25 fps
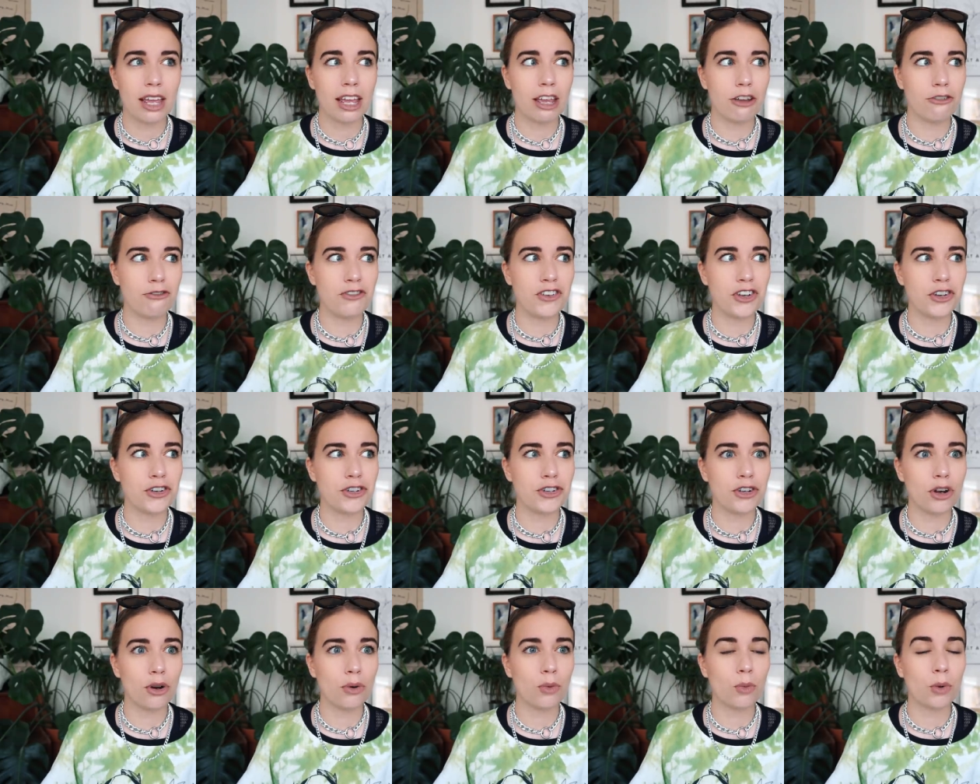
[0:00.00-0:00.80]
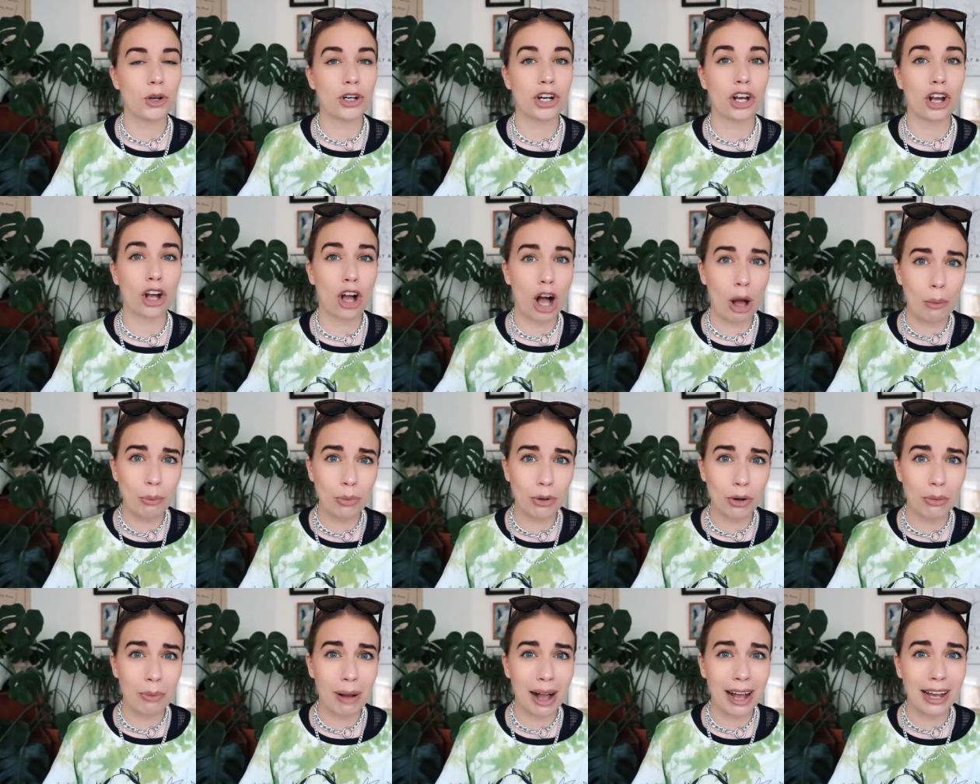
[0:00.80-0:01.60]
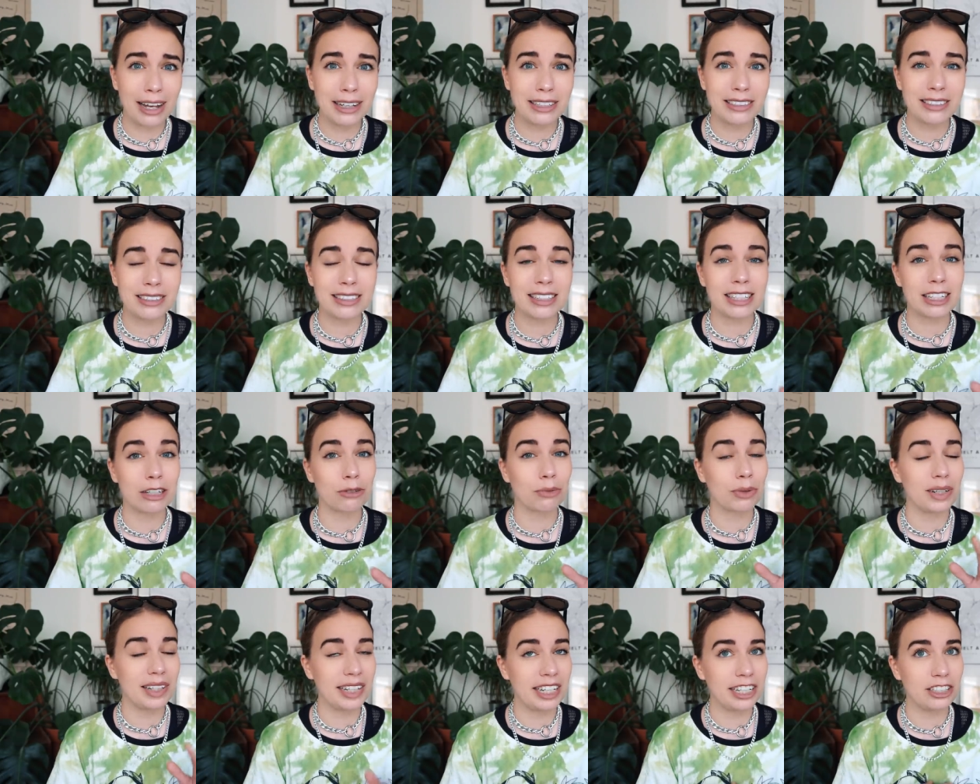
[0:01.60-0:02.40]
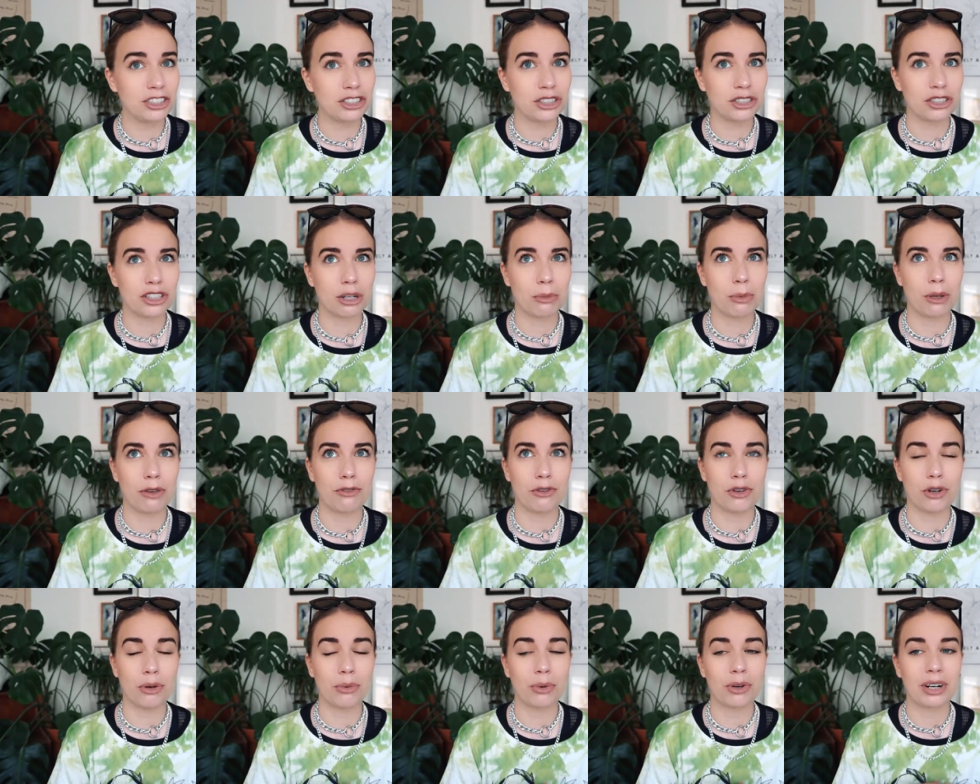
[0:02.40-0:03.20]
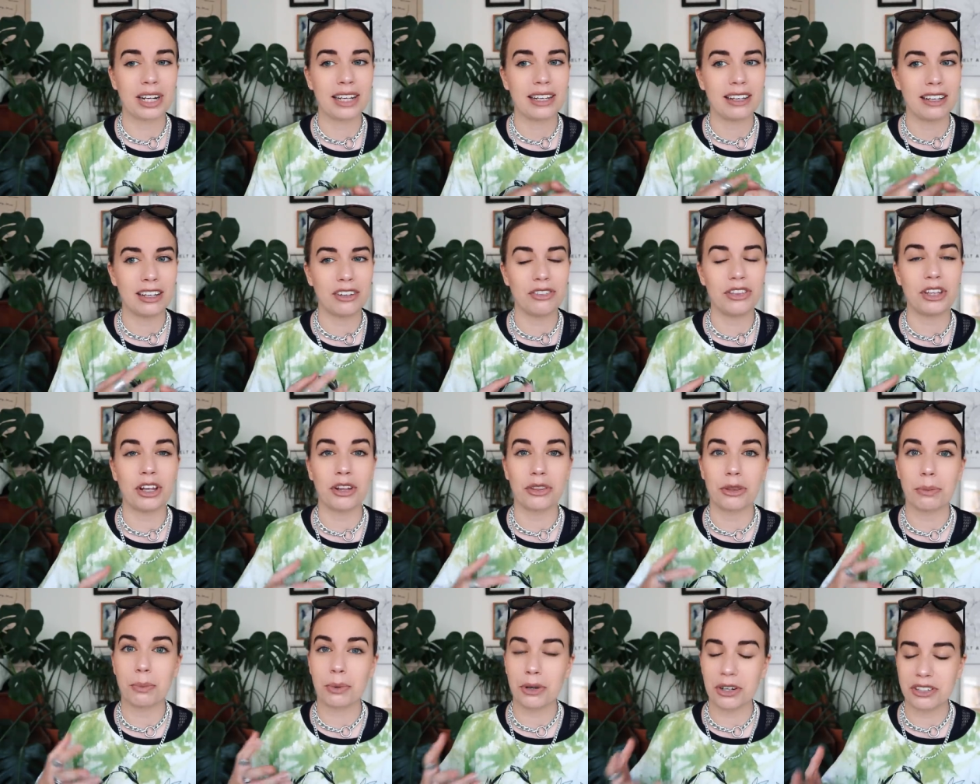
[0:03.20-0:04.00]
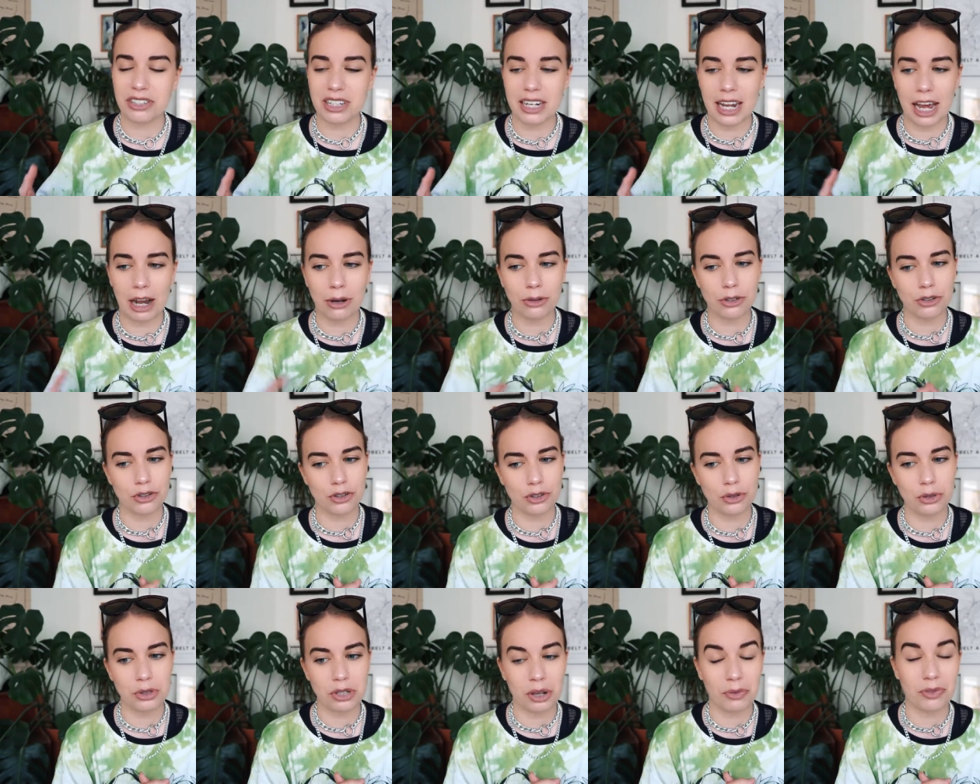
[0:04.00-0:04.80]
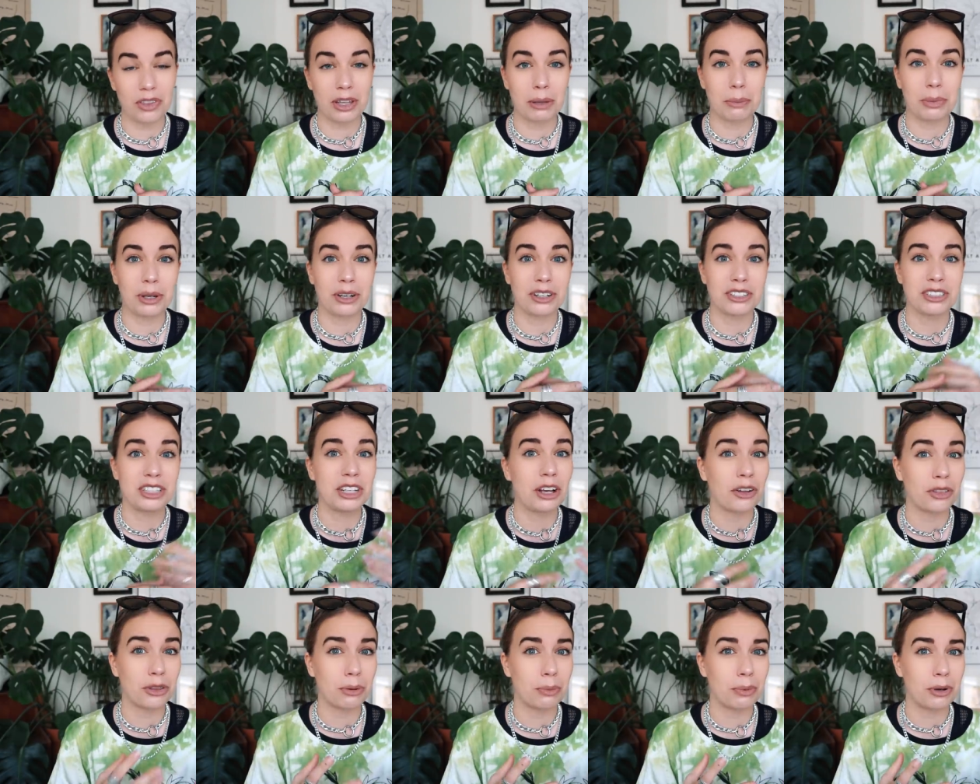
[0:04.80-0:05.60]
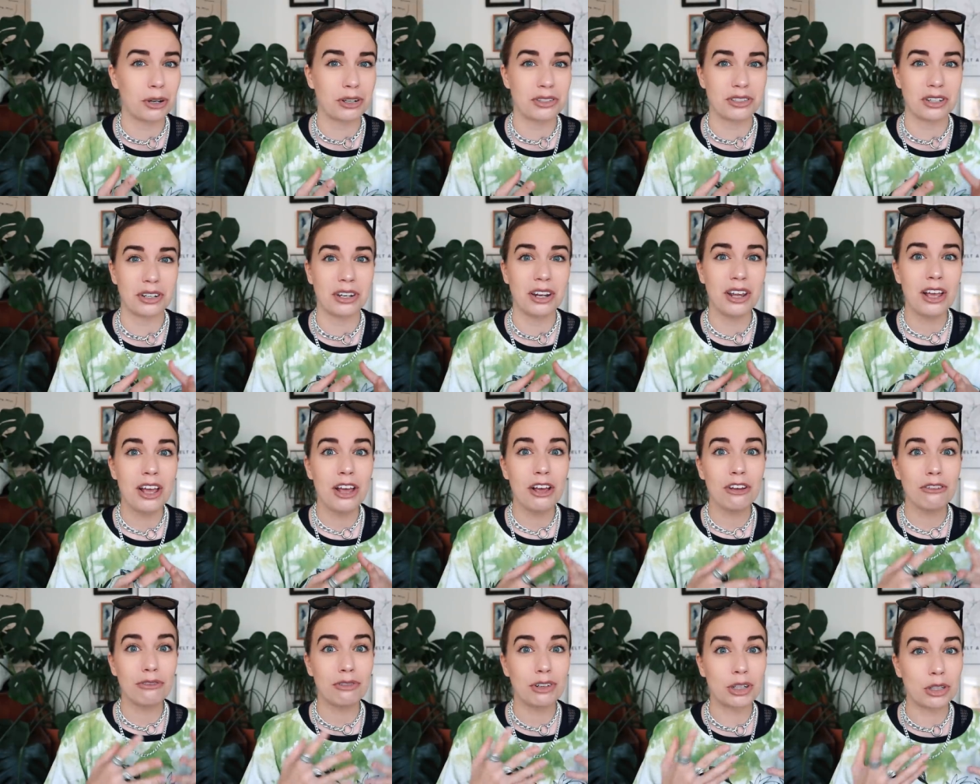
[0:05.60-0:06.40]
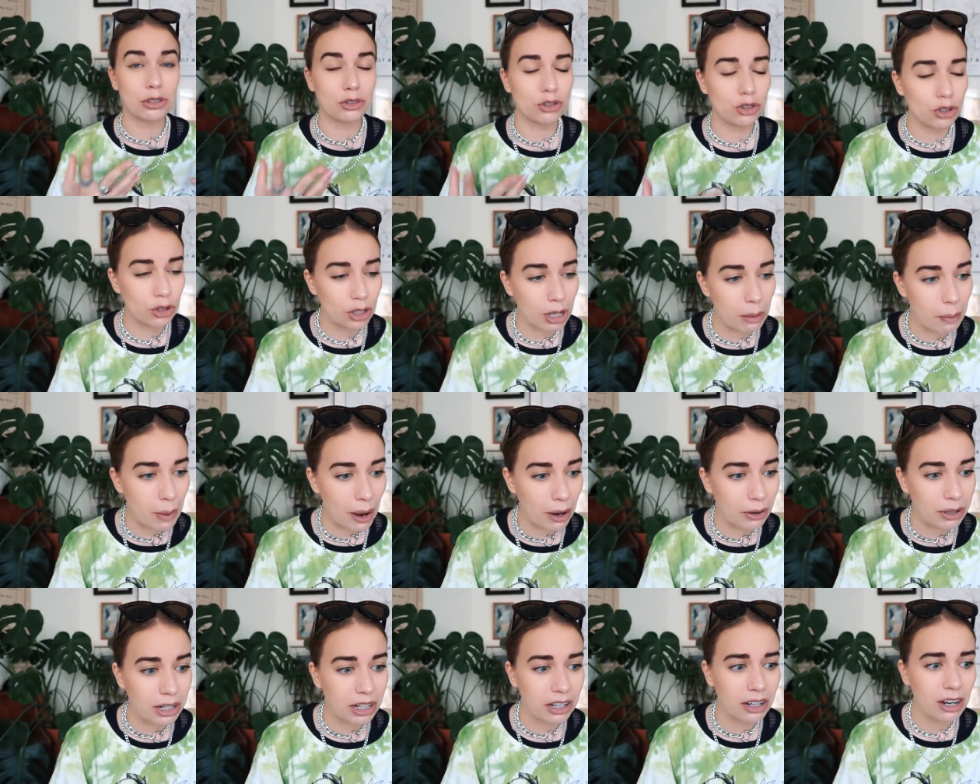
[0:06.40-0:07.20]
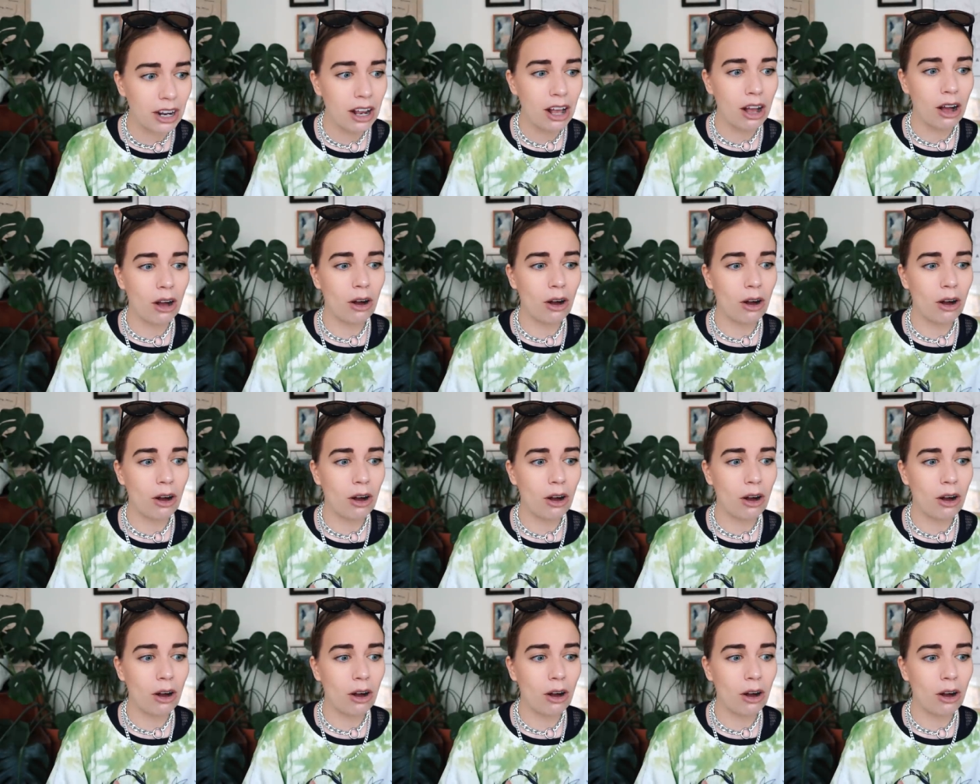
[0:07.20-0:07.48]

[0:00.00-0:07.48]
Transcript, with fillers: If you don't want to compromise in a relationship, if you don't want to hear the other person out or do something because the other person feels good about it